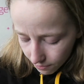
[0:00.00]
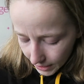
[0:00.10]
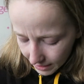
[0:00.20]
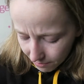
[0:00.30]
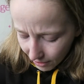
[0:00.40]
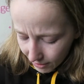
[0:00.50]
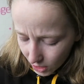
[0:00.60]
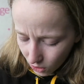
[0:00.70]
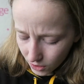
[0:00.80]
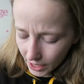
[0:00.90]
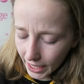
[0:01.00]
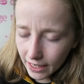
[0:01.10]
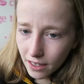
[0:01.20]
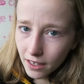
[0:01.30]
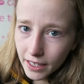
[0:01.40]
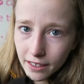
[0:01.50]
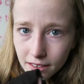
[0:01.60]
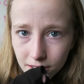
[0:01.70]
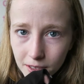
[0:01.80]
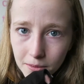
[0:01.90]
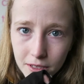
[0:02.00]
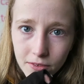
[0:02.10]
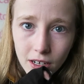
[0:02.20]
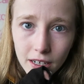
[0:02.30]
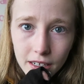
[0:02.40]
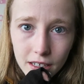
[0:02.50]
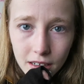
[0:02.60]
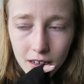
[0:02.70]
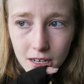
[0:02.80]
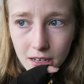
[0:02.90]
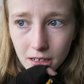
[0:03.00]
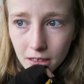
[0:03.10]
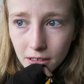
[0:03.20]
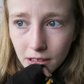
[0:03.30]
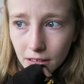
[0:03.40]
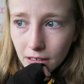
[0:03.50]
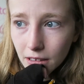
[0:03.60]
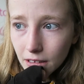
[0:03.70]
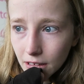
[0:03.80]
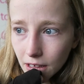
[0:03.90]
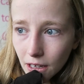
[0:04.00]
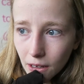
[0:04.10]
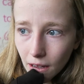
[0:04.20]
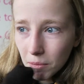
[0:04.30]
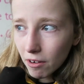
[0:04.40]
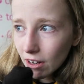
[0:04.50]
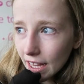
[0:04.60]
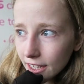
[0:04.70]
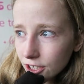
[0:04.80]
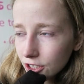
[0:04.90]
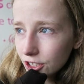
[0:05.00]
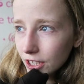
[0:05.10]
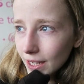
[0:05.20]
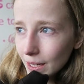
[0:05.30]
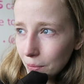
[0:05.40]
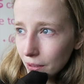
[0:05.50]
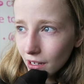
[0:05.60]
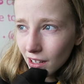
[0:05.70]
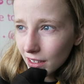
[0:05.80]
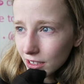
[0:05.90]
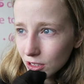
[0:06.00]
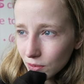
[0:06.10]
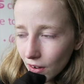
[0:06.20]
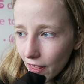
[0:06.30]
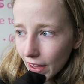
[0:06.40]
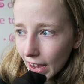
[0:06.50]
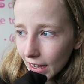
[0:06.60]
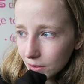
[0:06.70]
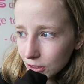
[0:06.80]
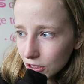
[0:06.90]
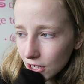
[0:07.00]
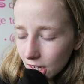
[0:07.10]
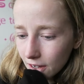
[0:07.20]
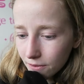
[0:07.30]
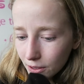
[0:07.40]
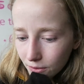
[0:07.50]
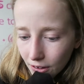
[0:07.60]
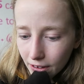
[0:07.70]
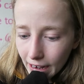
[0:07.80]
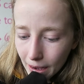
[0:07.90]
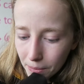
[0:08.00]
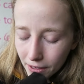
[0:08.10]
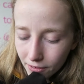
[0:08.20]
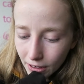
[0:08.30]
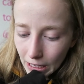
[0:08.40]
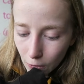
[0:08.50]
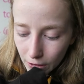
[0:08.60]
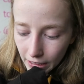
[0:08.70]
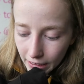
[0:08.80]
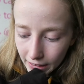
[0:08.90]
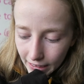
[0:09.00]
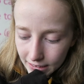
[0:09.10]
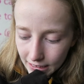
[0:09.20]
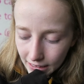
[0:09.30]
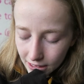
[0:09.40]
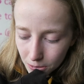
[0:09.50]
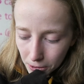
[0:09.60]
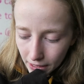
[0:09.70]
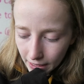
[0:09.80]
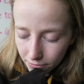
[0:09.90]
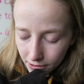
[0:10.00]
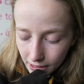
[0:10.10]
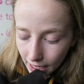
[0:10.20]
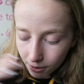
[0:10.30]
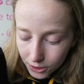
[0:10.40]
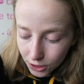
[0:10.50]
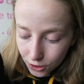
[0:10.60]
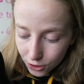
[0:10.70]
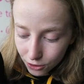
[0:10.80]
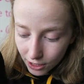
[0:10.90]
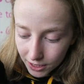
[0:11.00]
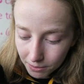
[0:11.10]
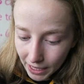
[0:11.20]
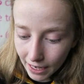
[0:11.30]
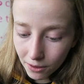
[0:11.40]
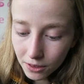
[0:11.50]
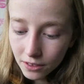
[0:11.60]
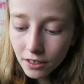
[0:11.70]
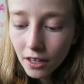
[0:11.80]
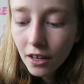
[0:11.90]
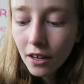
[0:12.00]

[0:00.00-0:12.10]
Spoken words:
feeling very lucky, like in terms of like, you know, like my relationship and like stuff like that. I just feel very happy and very lucky in that sense, but then everything else is just stressing me out, and